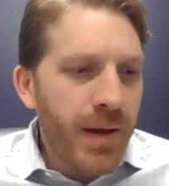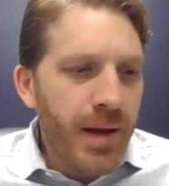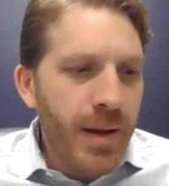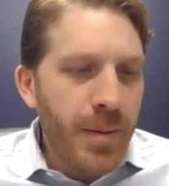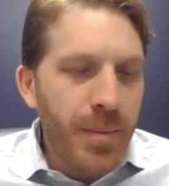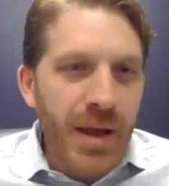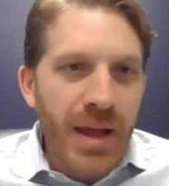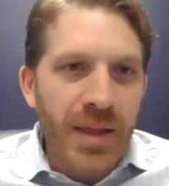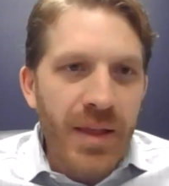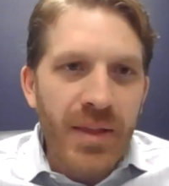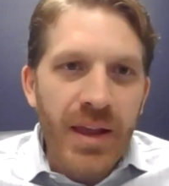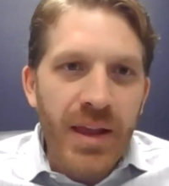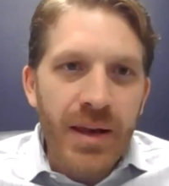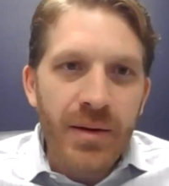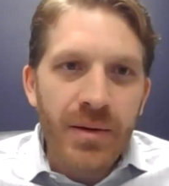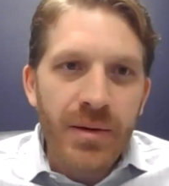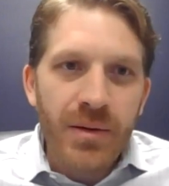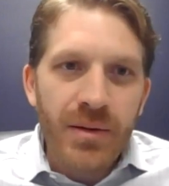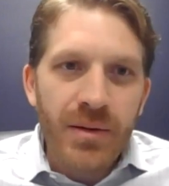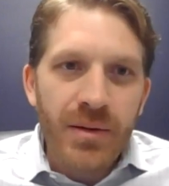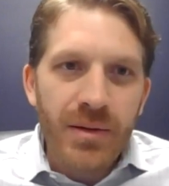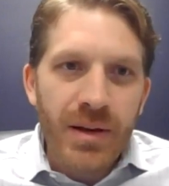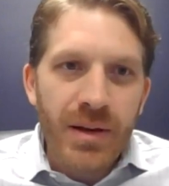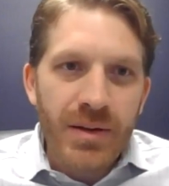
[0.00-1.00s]
Um, and
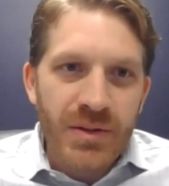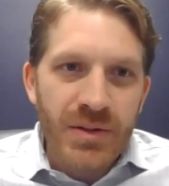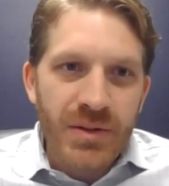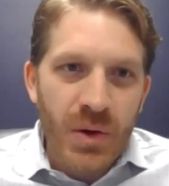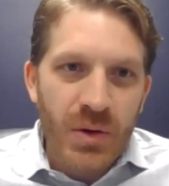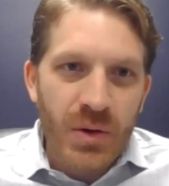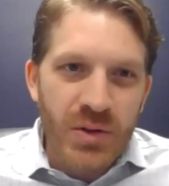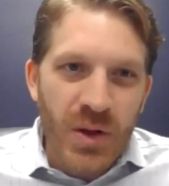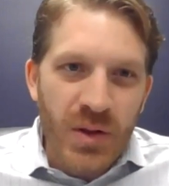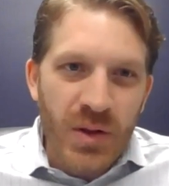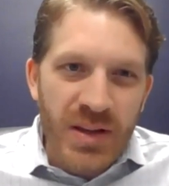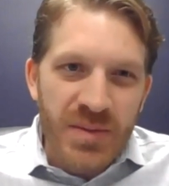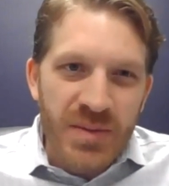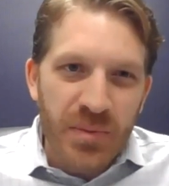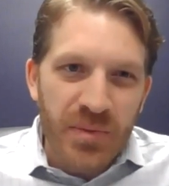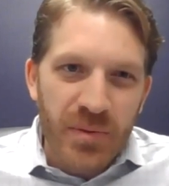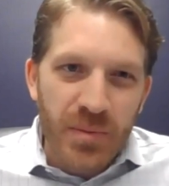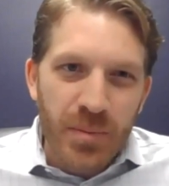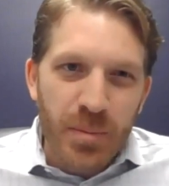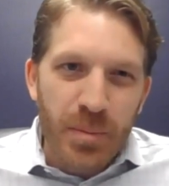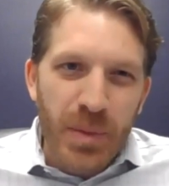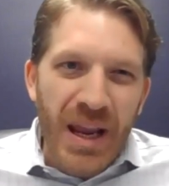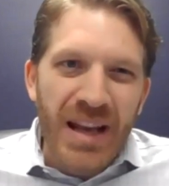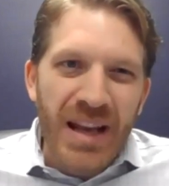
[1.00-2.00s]
then uh, so so there's
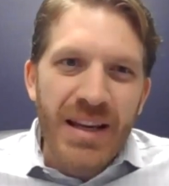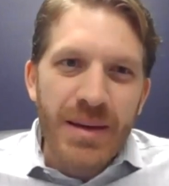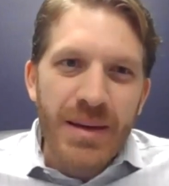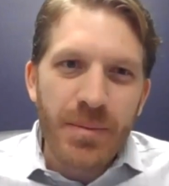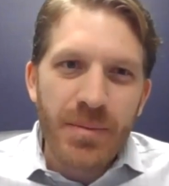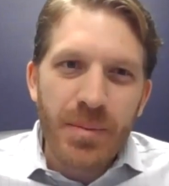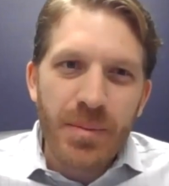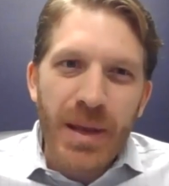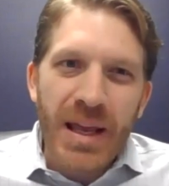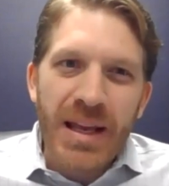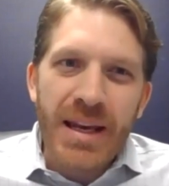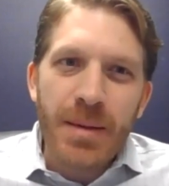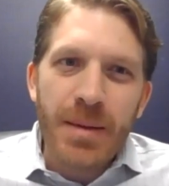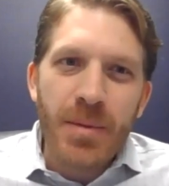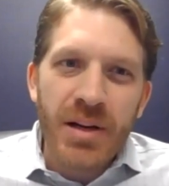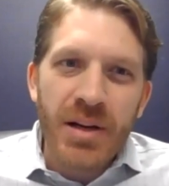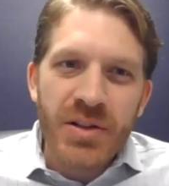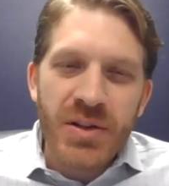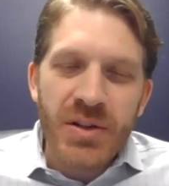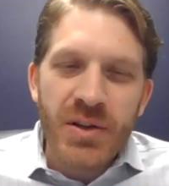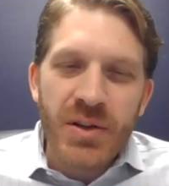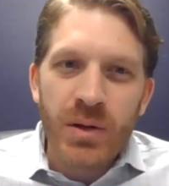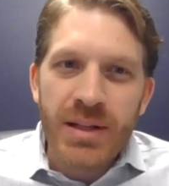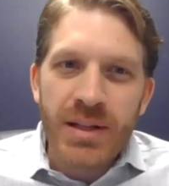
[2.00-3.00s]
barely barely
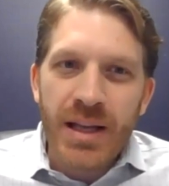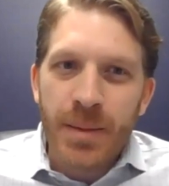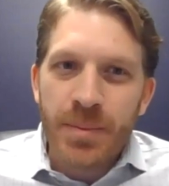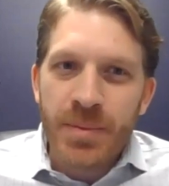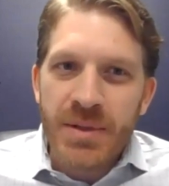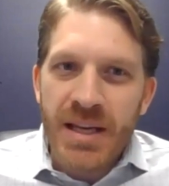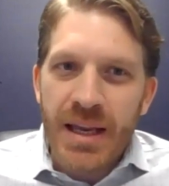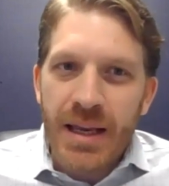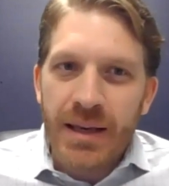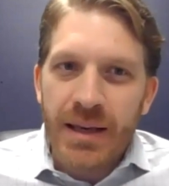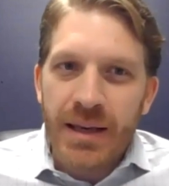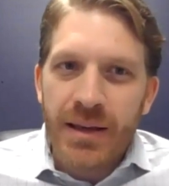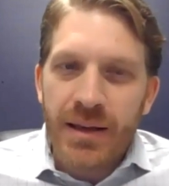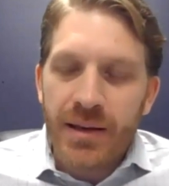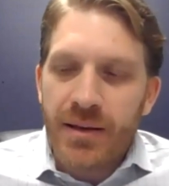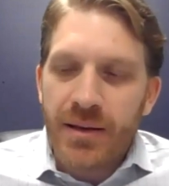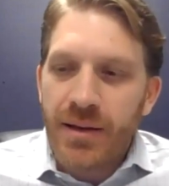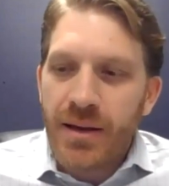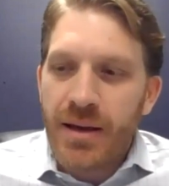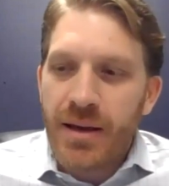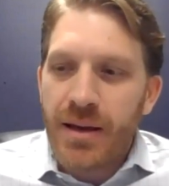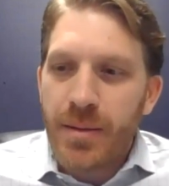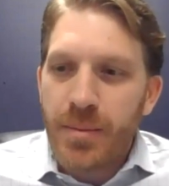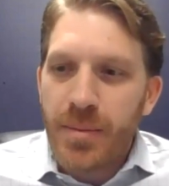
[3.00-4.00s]
much salt uptake
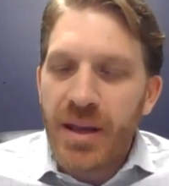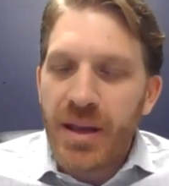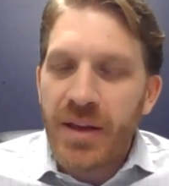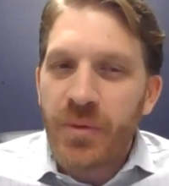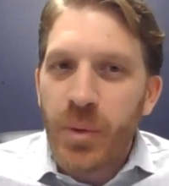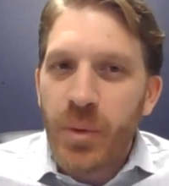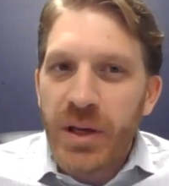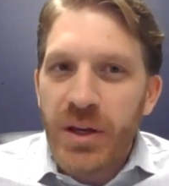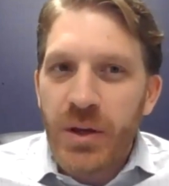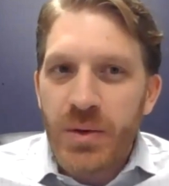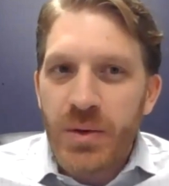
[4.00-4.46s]
um, if